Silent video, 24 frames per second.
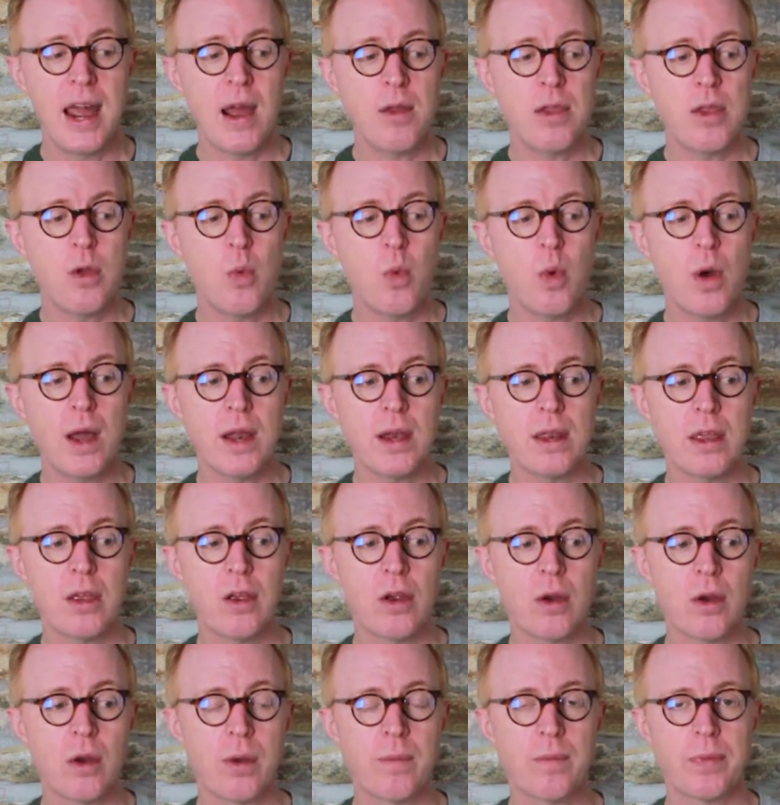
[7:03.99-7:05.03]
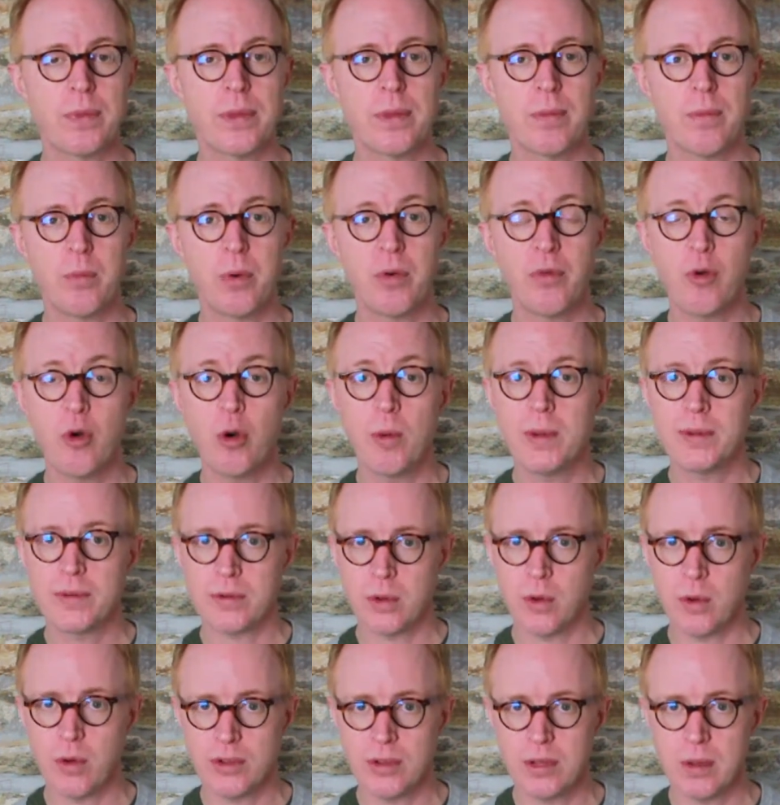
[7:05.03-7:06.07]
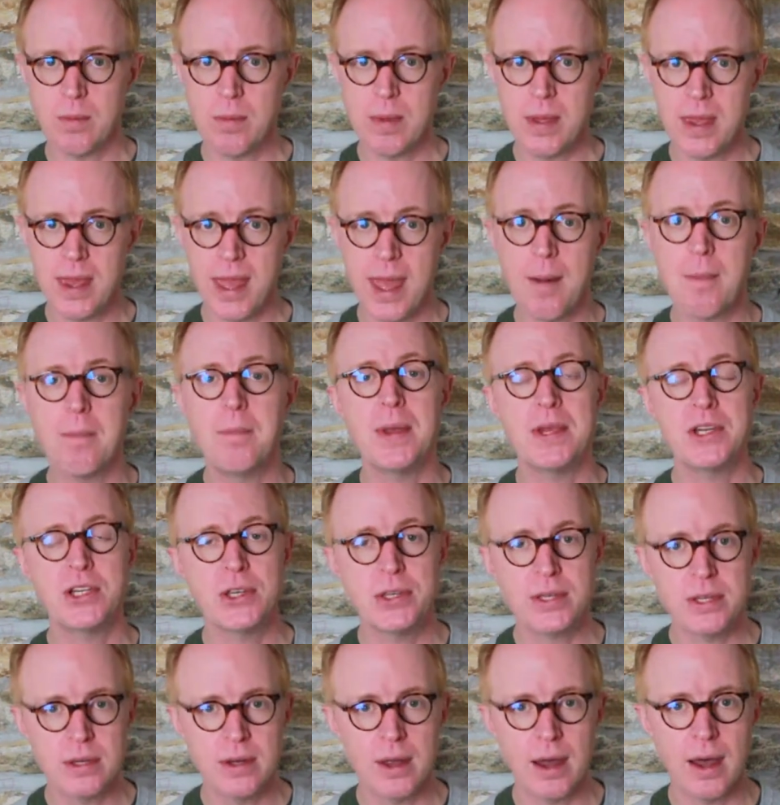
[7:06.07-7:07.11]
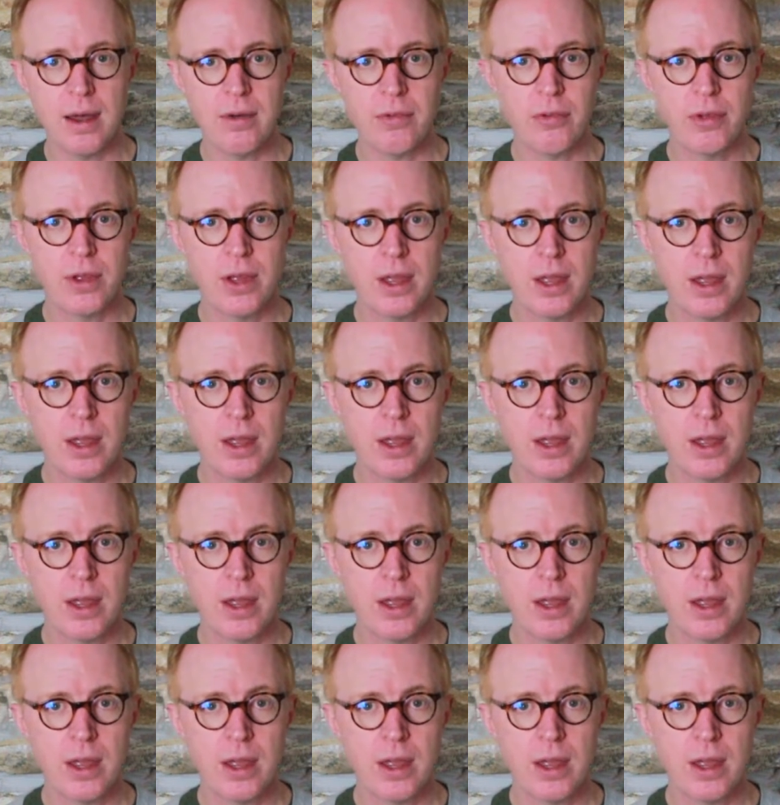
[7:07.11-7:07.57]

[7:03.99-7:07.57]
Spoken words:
you want your performance goal to be ambitious enough